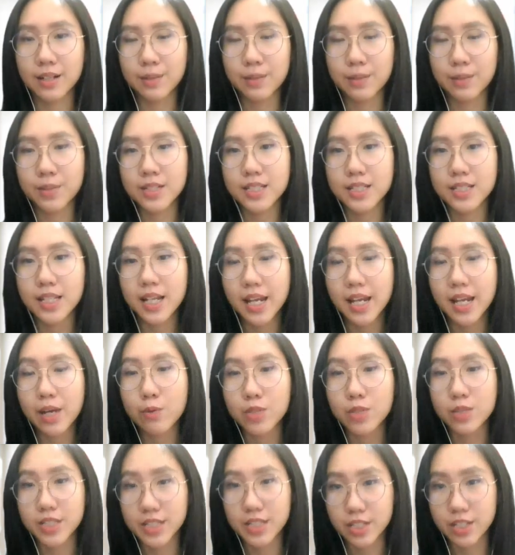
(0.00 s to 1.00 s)
Person A
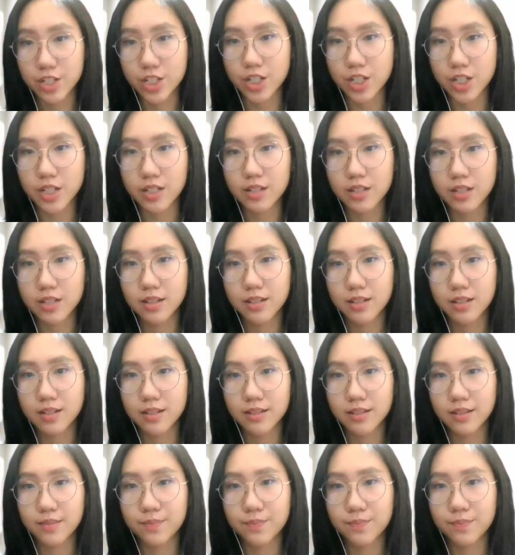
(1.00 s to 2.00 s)
was injured.
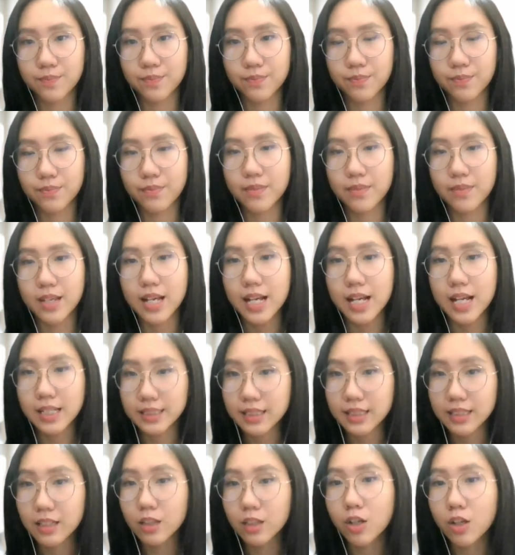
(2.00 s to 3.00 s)
As
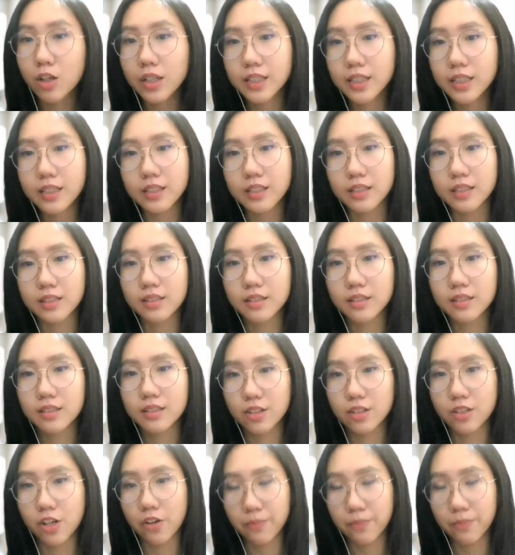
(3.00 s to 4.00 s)
a lawyer
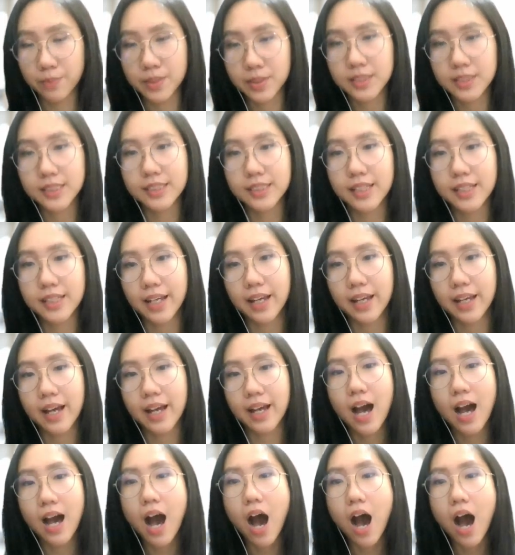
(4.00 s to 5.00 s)
of person A,
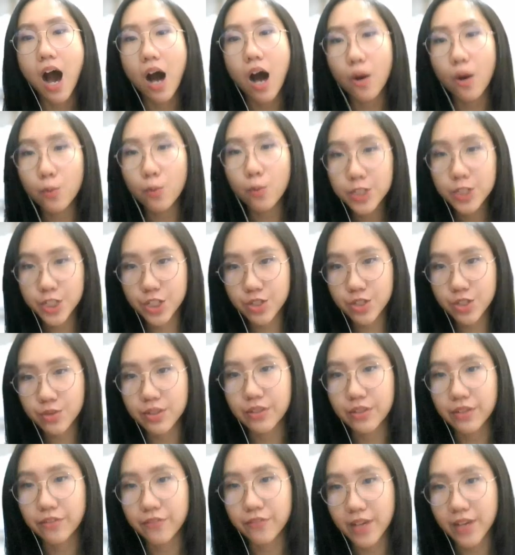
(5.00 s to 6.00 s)
how would you
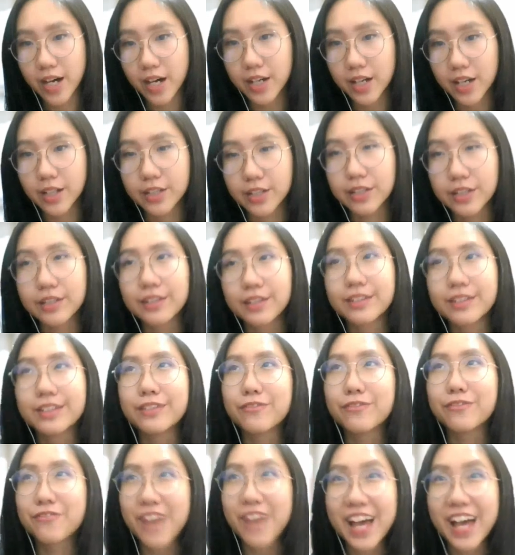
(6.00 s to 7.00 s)

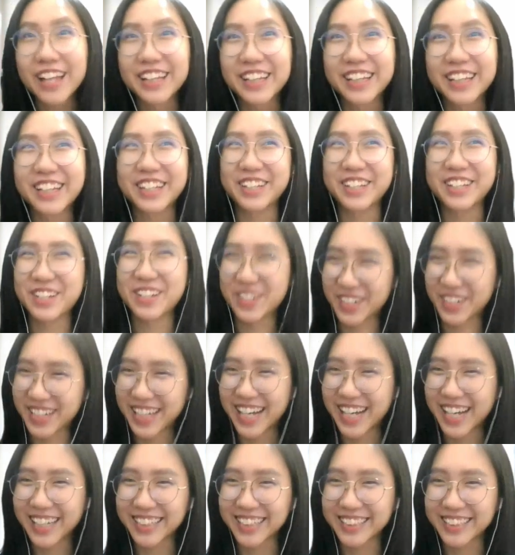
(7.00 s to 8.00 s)
defend your
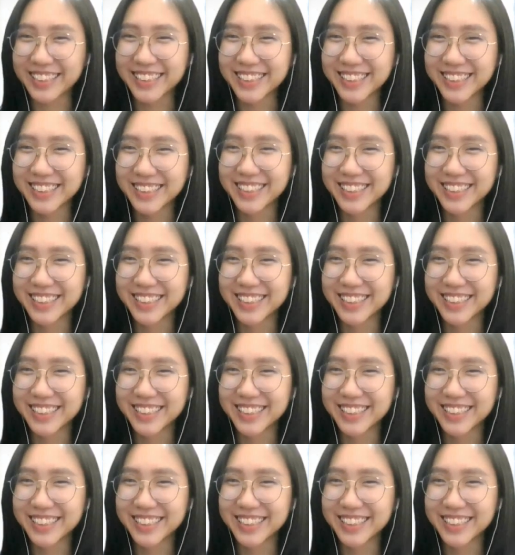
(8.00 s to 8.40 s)
client?